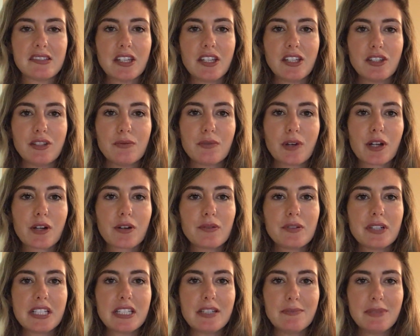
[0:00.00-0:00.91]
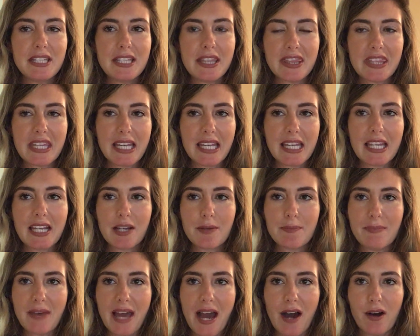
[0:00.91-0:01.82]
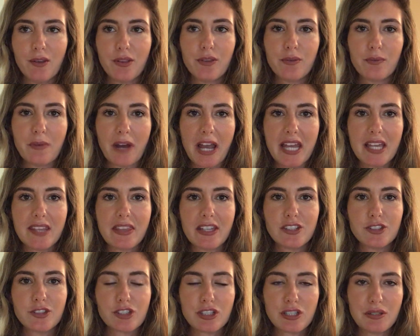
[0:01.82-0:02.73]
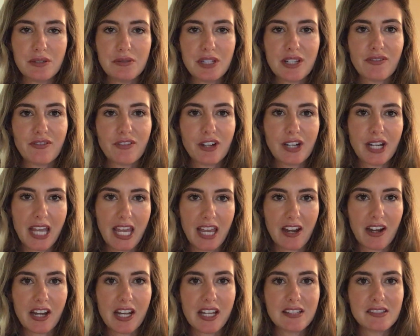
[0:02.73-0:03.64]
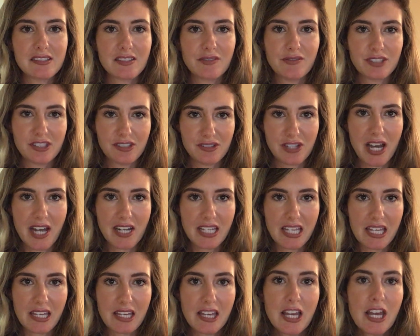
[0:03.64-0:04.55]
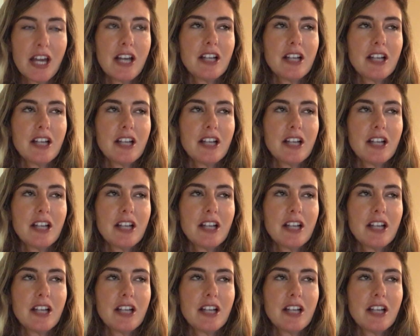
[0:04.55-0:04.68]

that you are going to be thinking about the way that two different areas of study,